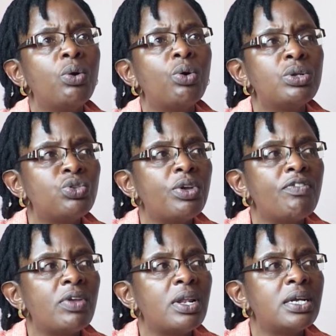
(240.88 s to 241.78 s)
go to
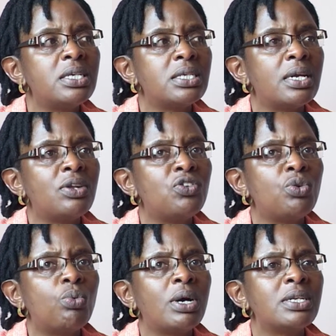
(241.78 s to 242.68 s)
a village and
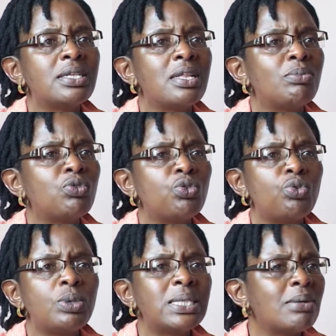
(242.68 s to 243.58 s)
you want them to
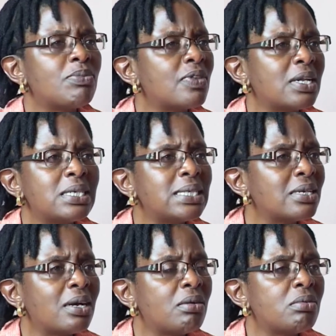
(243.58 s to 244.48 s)
do some
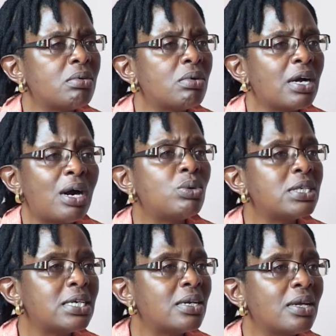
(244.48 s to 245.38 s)
statistical
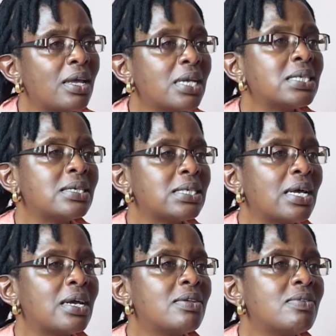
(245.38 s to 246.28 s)
counting
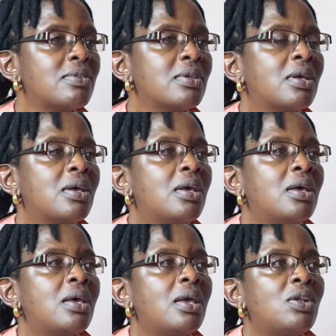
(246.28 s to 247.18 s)
exercise,
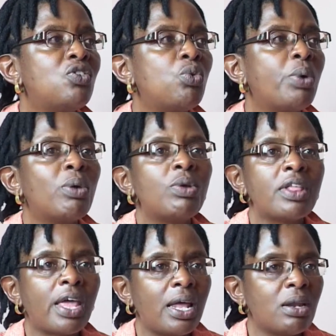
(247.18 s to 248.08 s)
and you work
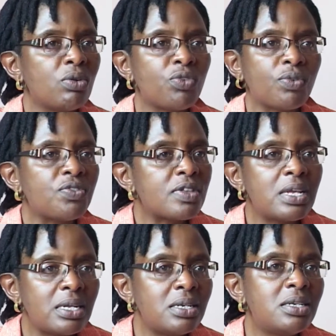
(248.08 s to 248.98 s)
with kernels of
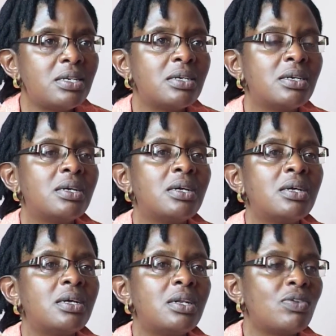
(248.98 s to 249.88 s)
seed,
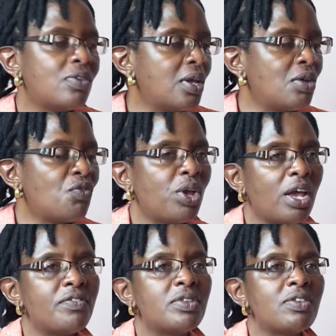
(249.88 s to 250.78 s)
and you say, if we
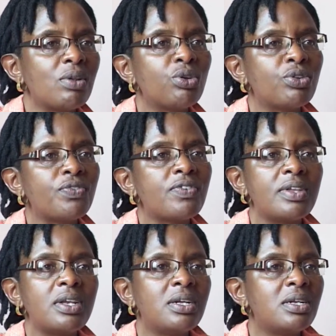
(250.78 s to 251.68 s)
have this lot of
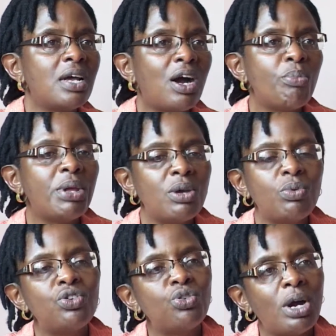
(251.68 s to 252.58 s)
seed, how many
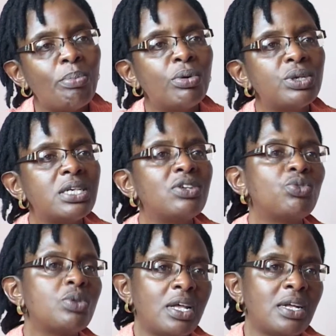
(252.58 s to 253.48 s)
would you apportion
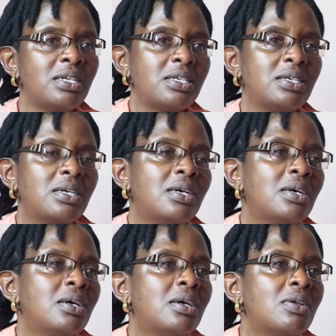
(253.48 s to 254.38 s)
to that?
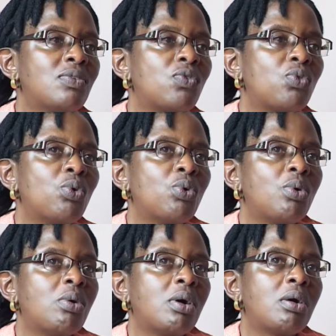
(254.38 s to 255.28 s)

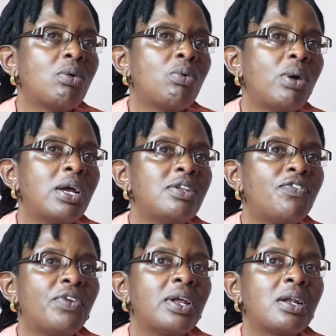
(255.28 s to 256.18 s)
So quite
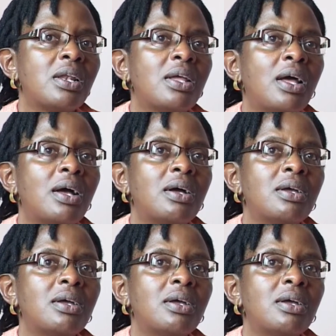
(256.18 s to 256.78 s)
frankly,